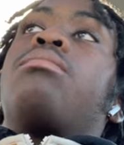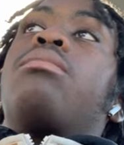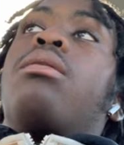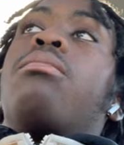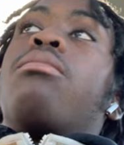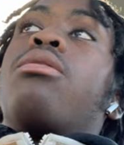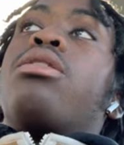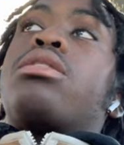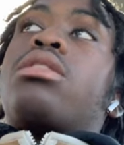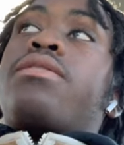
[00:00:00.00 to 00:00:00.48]
but
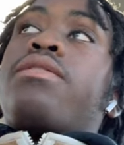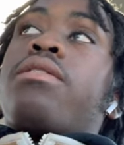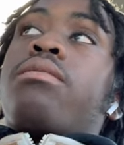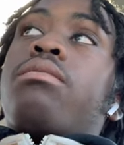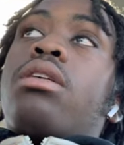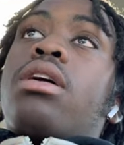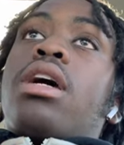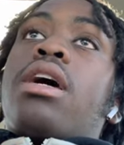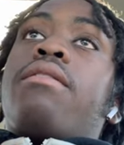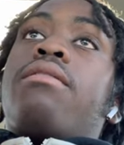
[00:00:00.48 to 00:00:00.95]
mercy from
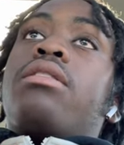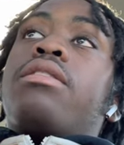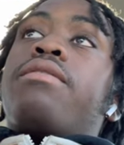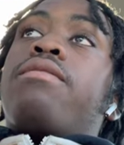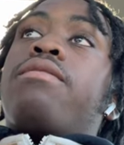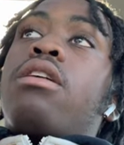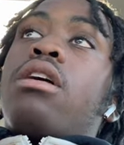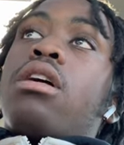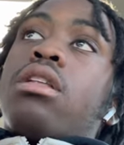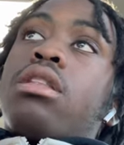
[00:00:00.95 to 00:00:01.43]
the Heavenly
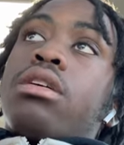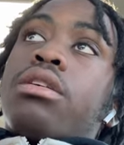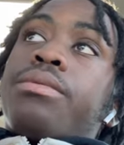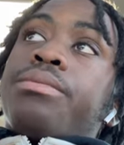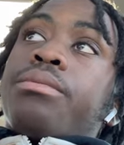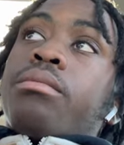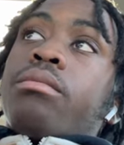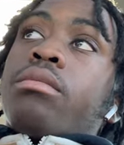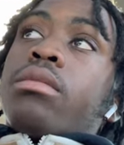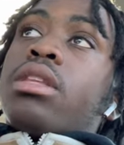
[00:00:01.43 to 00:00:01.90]
Father.
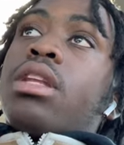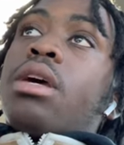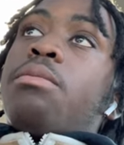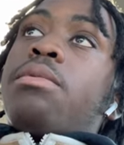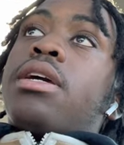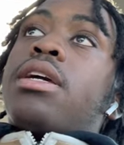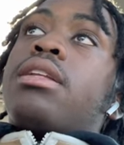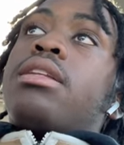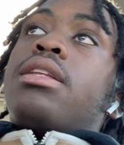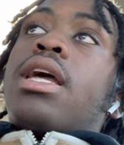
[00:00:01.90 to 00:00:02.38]
That
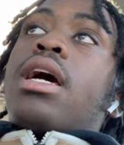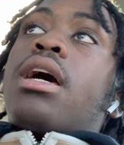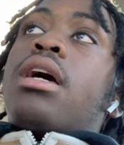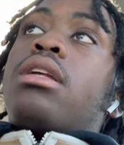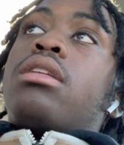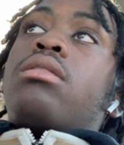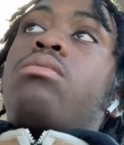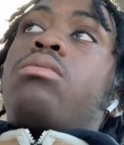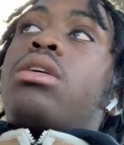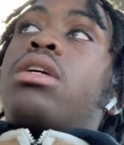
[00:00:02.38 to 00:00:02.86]
we
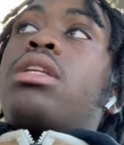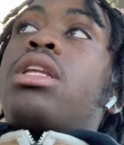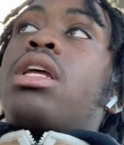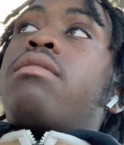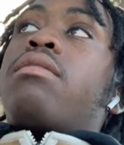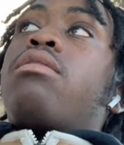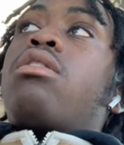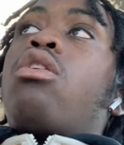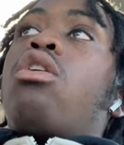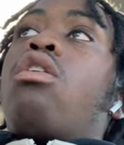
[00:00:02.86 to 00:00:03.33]
cannot, we can
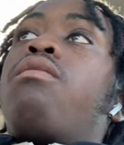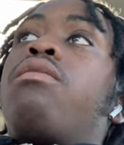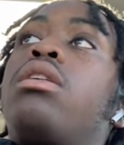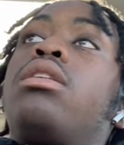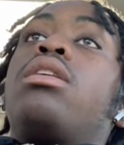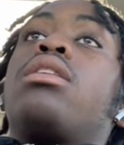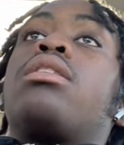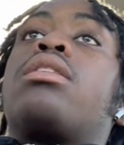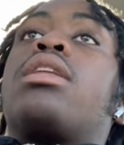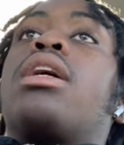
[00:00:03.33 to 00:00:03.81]
never
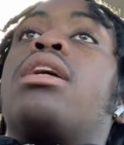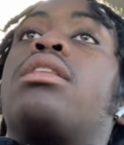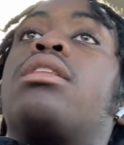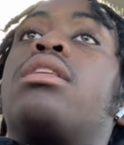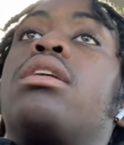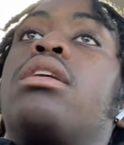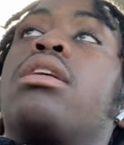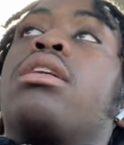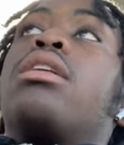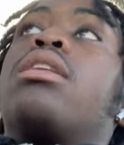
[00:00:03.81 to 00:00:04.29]
overlook that
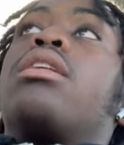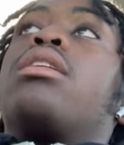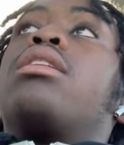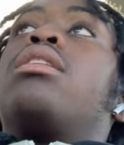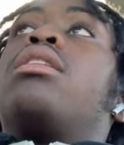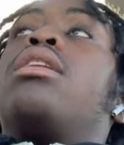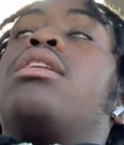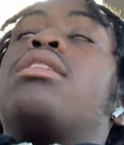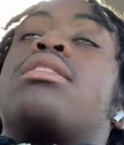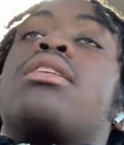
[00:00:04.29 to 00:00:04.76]

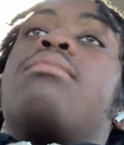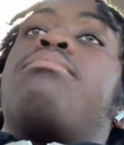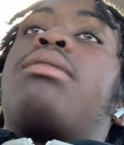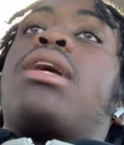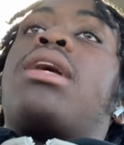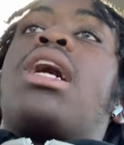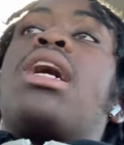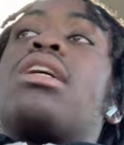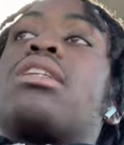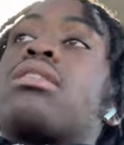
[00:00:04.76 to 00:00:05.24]
thing. It's
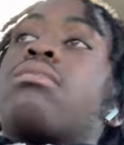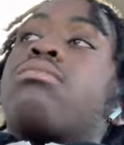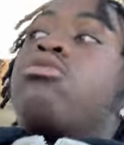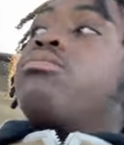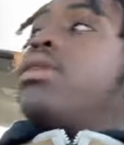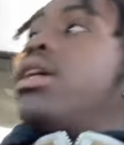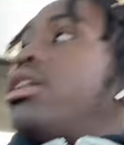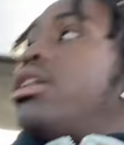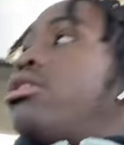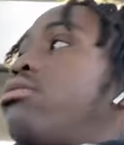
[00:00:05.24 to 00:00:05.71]
impossible,
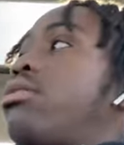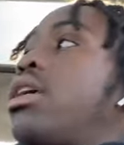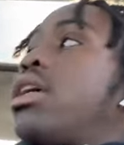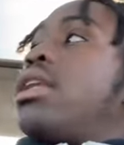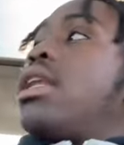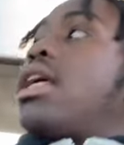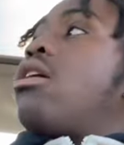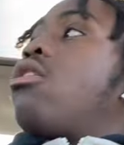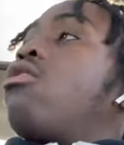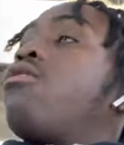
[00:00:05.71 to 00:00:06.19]
man. You
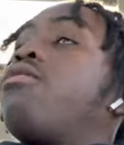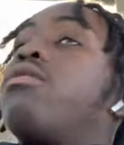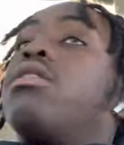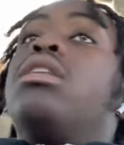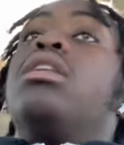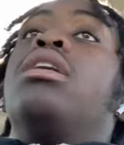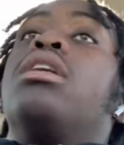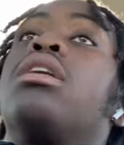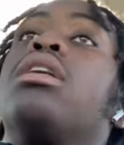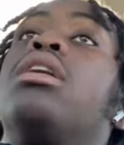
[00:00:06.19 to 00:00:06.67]
cannot
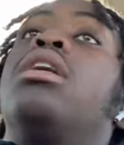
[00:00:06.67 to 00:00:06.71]
overlook